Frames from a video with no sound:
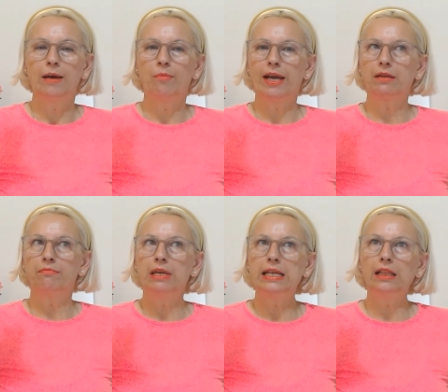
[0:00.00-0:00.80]
by the
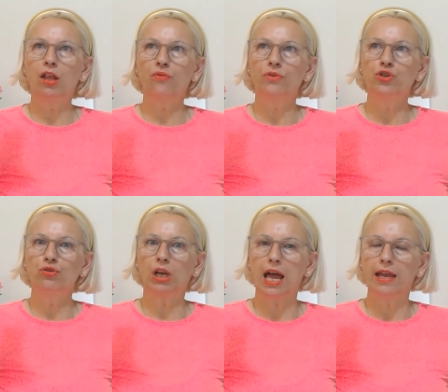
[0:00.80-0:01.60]
middle of
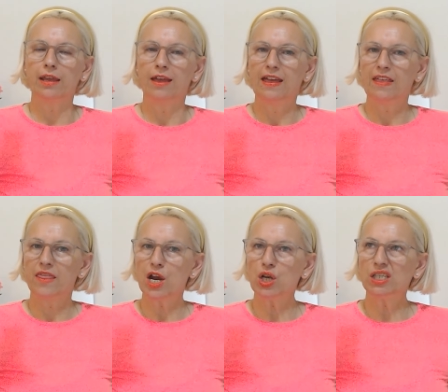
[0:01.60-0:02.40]
July
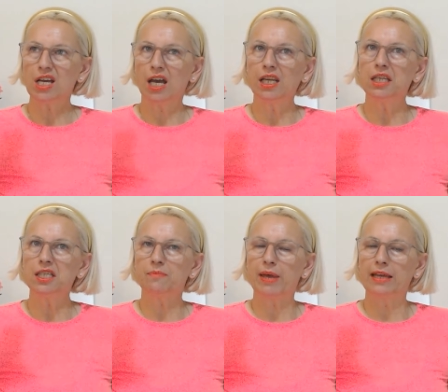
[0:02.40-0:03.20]
there is
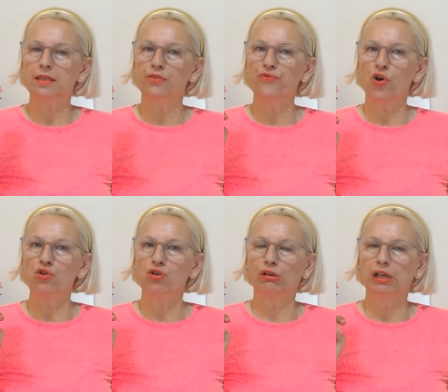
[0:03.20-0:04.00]
unexpected phone
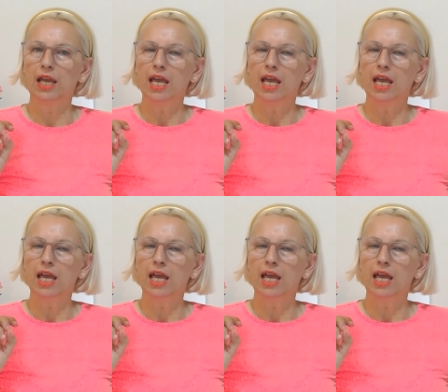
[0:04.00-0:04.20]
call